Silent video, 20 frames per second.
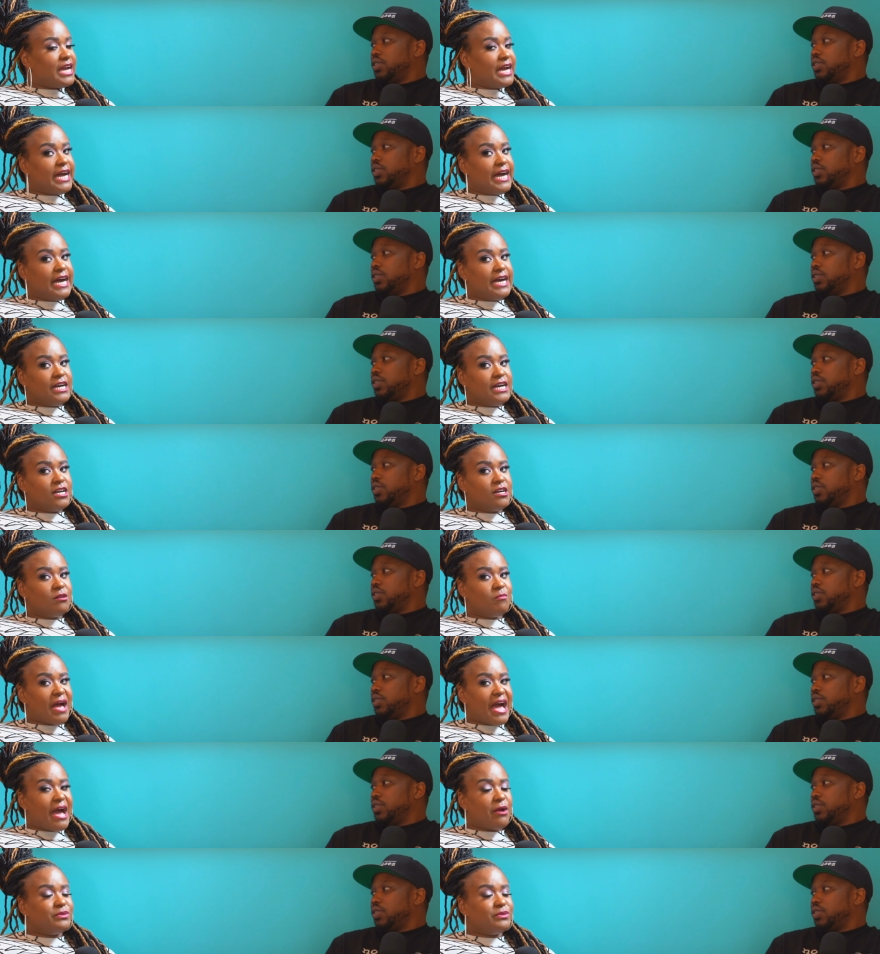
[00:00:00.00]
Speaker 1: Um,
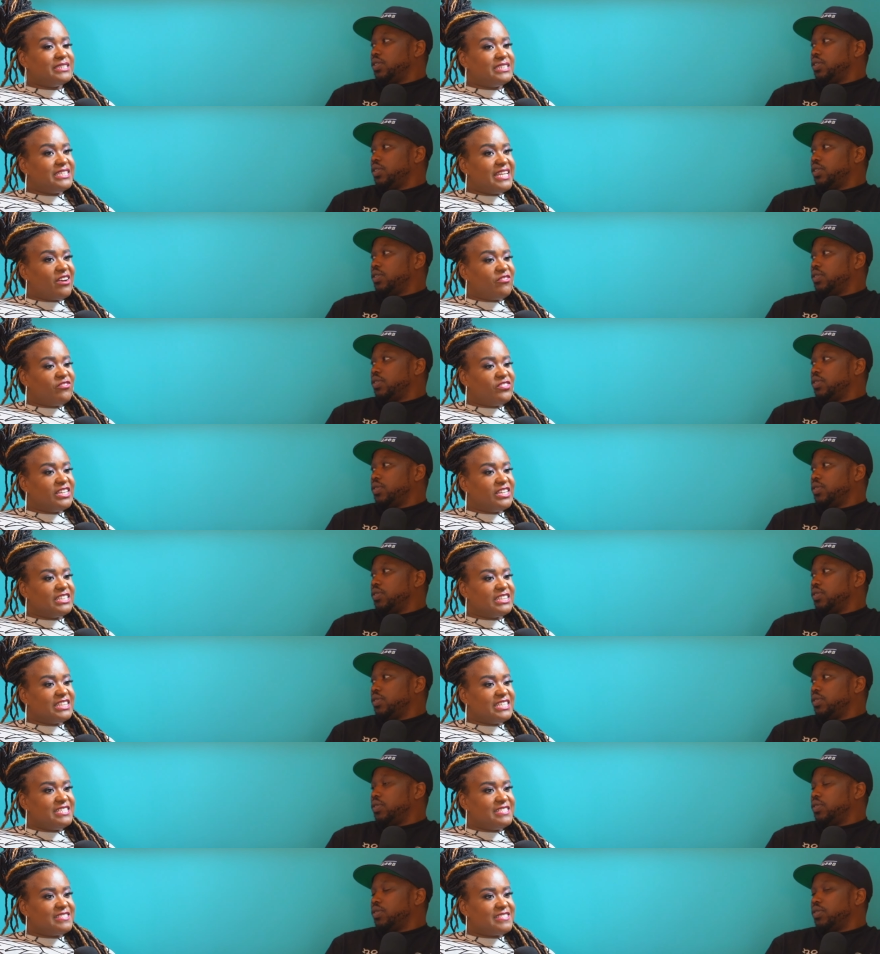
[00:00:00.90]
I would
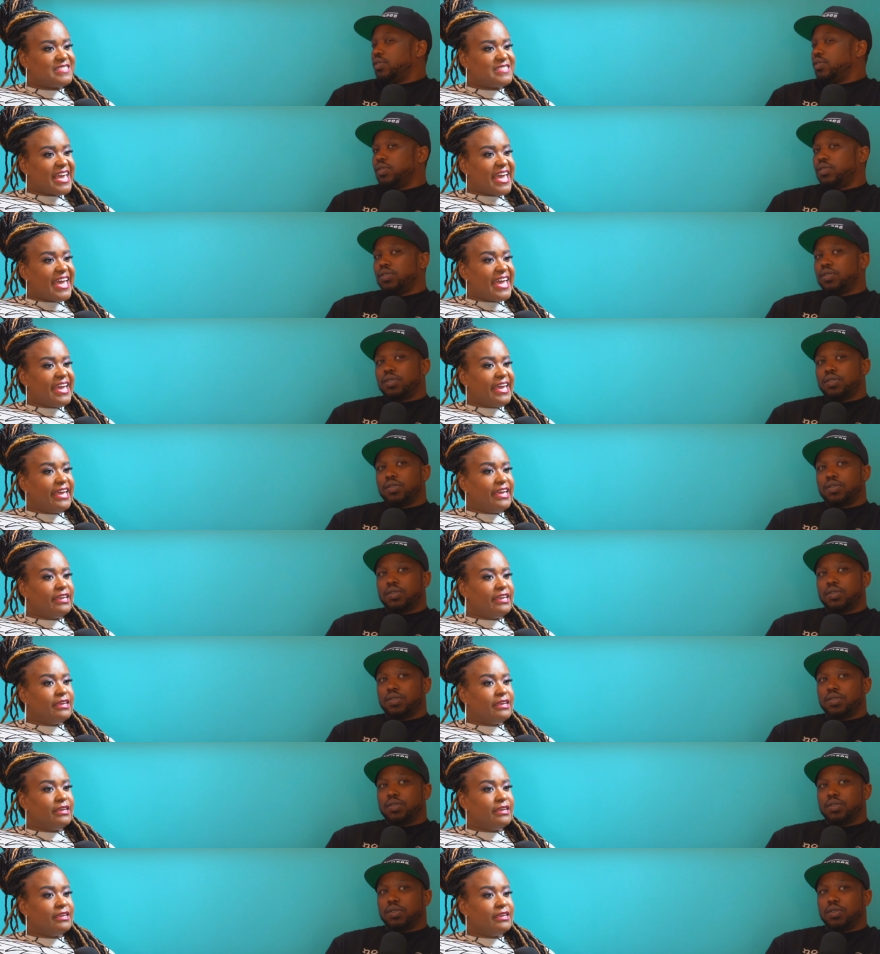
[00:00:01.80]
definitely say
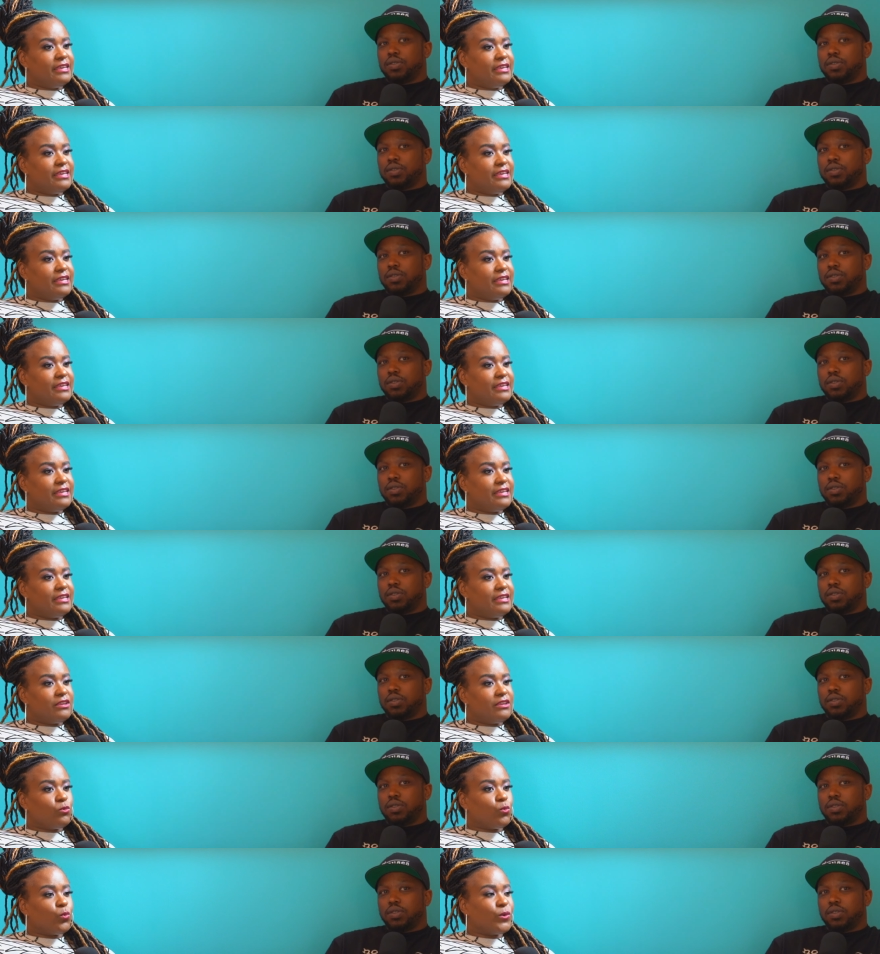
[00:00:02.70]

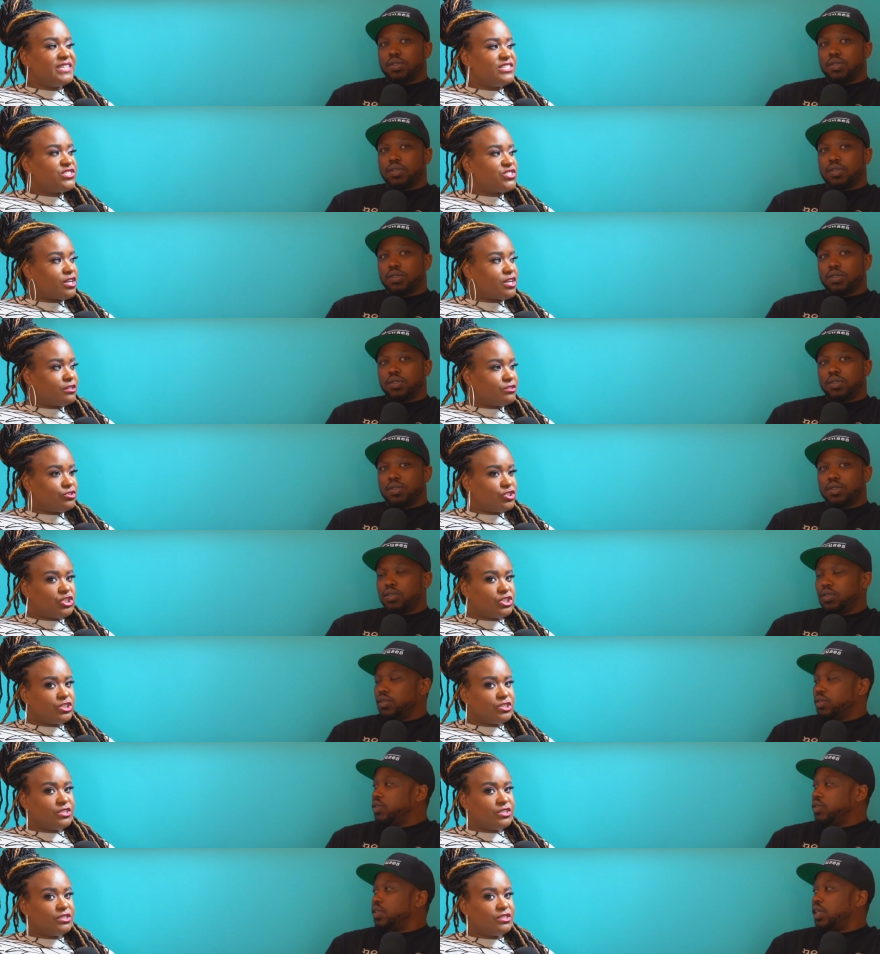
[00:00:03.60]
research.
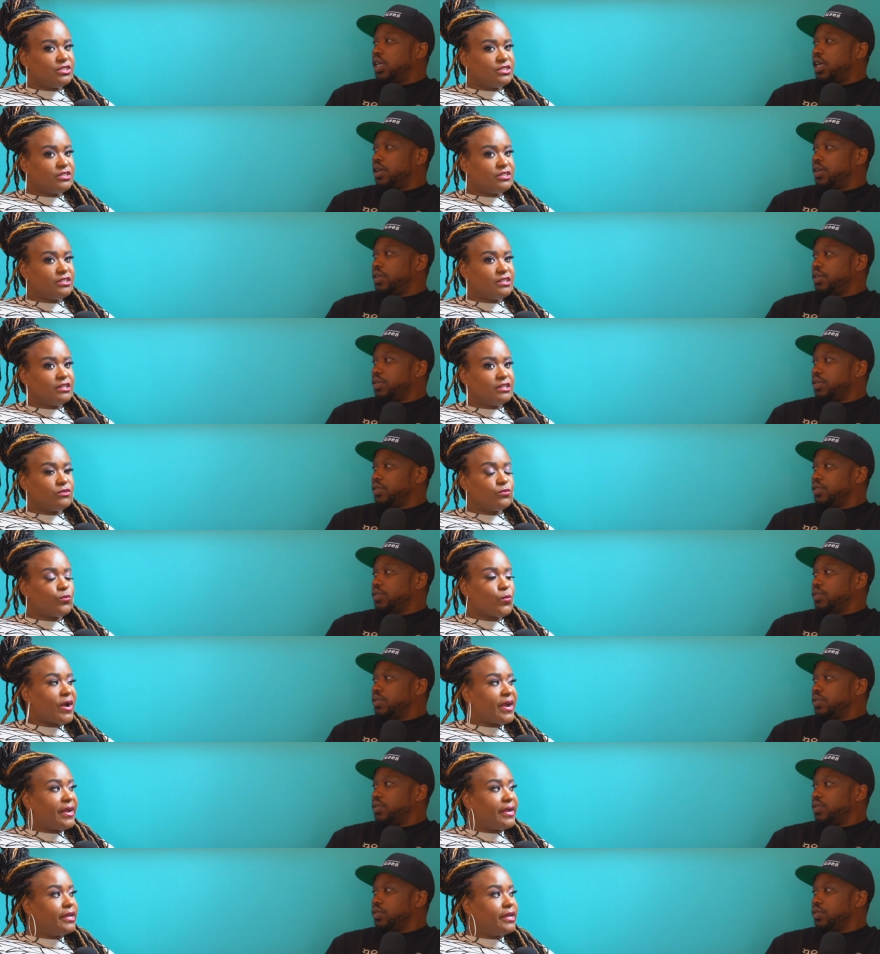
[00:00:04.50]
Yeah.
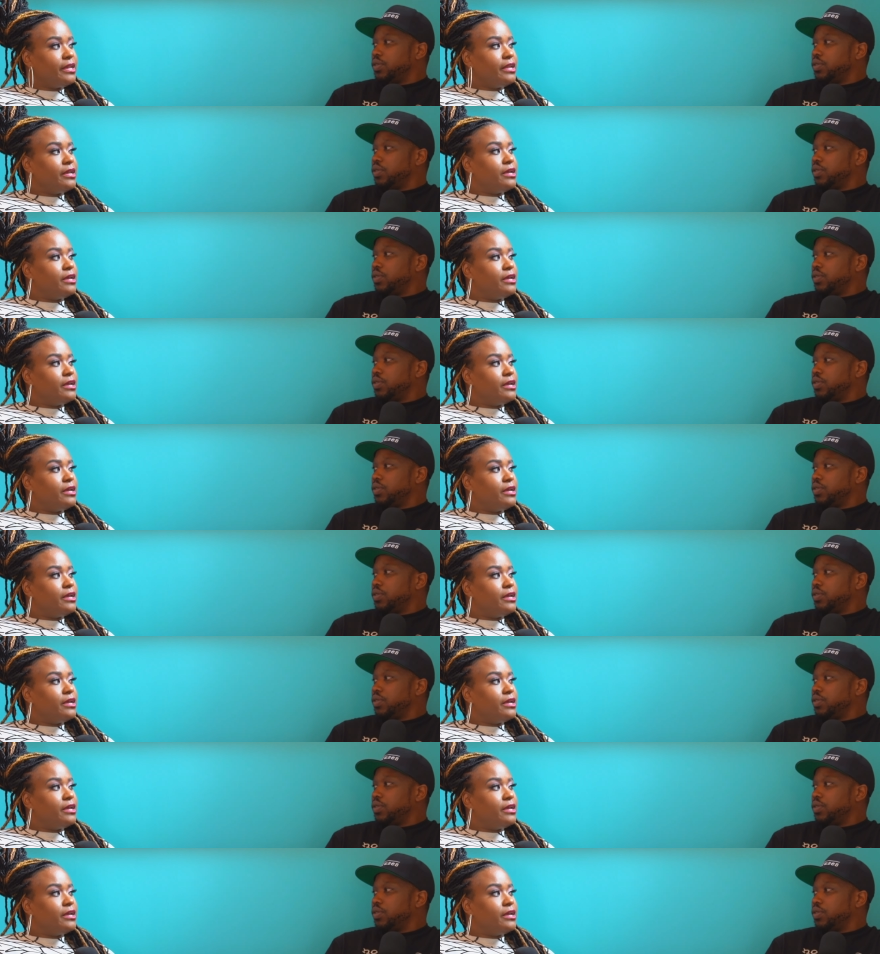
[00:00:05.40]
Right?